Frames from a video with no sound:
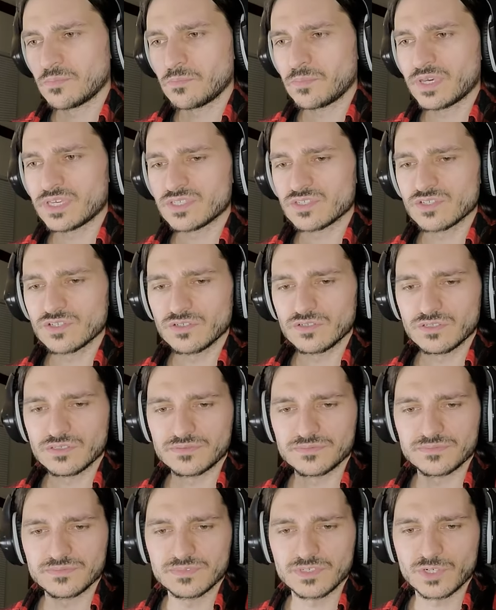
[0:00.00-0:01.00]
pistol
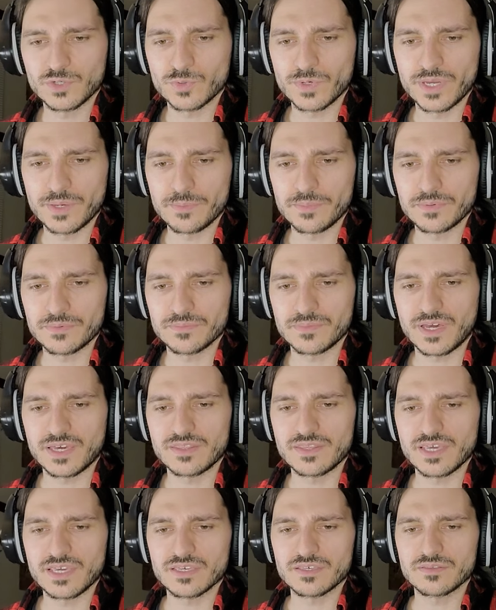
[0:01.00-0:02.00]
grip. I
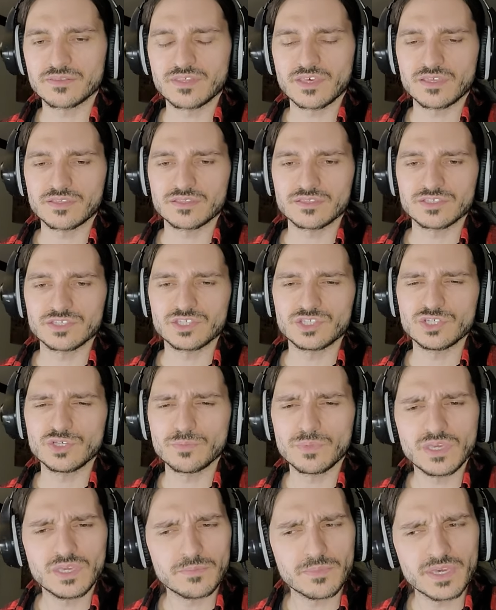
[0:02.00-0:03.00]
think that
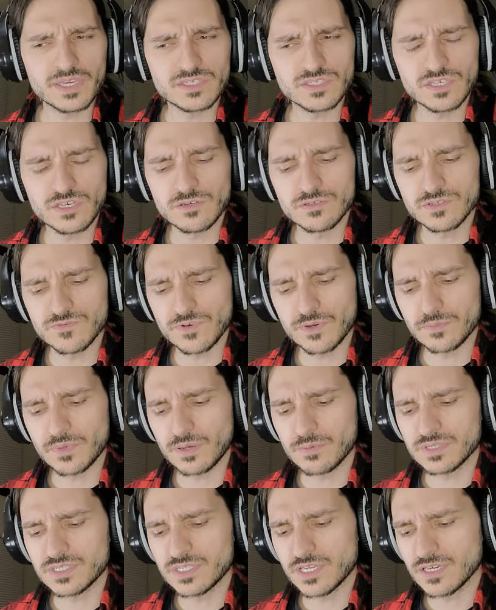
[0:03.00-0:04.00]
Zumi makes those, if I'm
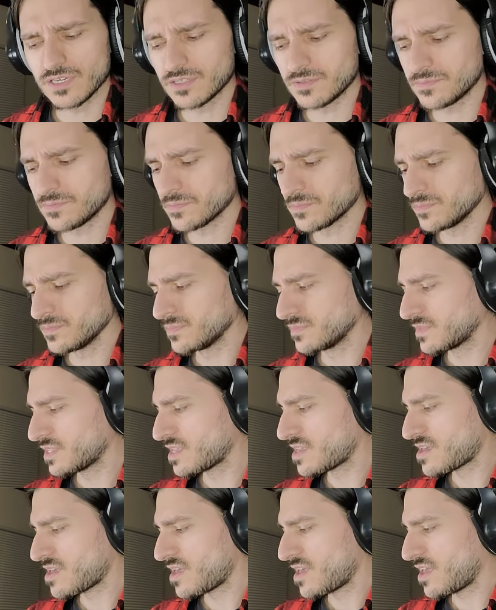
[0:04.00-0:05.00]
not mistaken.
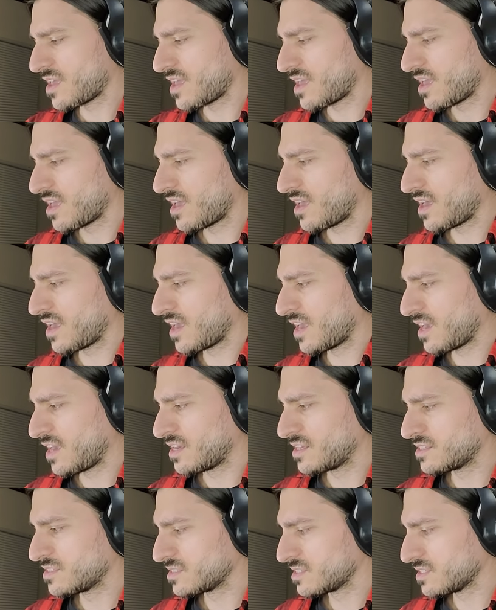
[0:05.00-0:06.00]

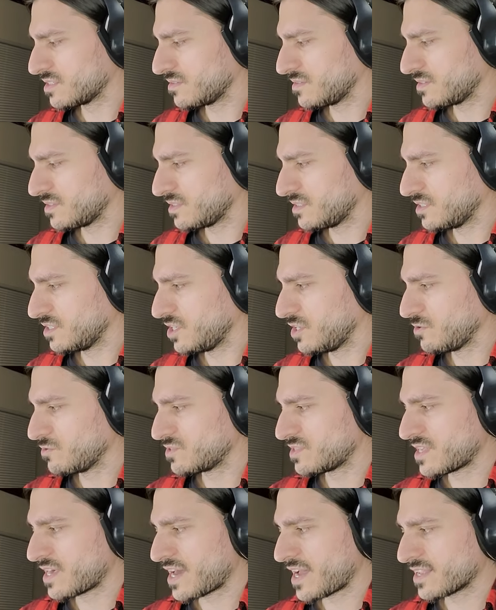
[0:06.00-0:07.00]
And
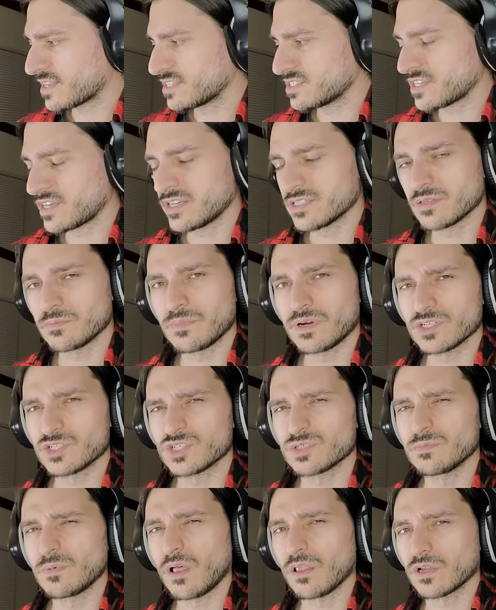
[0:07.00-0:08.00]
use that, because that has a
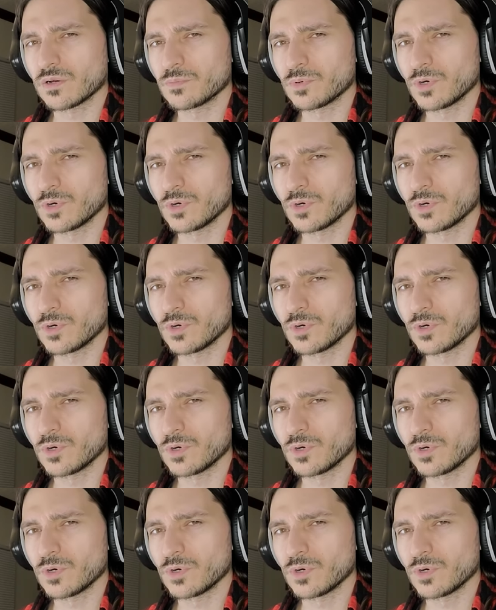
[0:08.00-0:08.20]
much smaller